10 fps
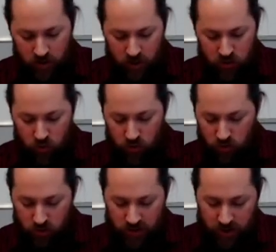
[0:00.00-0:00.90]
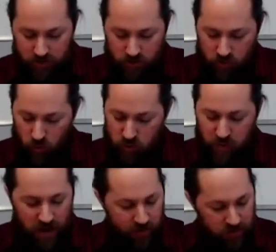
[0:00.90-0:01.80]
Uh, you could look at works
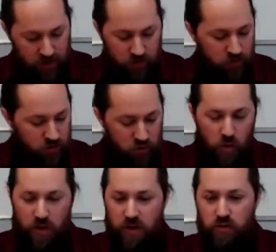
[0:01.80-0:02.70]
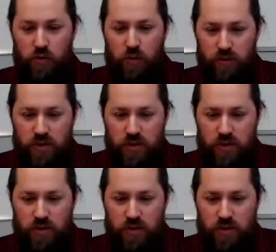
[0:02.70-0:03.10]
by Athanasius and so on and forth.